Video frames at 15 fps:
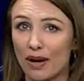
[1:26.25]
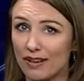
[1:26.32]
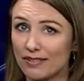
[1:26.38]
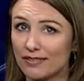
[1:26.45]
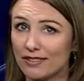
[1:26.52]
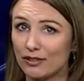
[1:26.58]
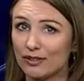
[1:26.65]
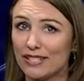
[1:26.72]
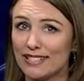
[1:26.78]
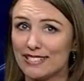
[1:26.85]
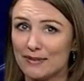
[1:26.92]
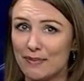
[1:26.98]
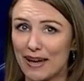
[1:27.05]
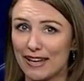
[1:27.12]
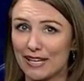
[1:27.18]
but you'll need
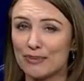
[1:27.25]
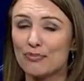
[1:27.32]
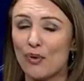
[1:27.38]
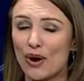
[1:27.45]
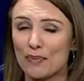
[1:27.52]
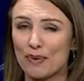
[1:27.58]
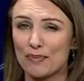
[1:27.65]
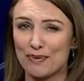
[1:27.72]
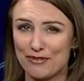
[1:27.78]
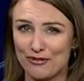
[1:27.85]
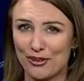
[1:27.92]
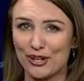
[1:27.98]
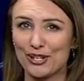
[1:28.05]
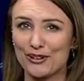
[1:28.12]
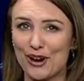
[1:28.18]
to make an appointment
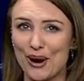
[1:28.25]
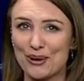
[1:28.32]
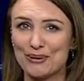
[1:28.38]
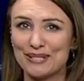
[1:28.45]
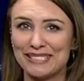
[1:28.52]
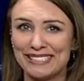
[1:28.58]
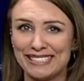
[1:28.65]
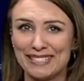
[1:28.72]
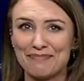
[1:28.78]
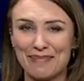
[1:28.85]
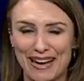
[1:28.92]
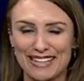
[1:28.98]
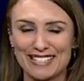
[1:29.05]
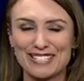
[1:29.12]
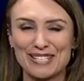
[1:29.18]
before you go.
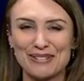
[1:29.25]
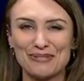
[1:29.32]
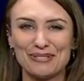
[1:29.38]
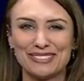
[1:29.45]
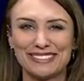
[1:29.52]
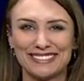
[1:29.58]
Back to you.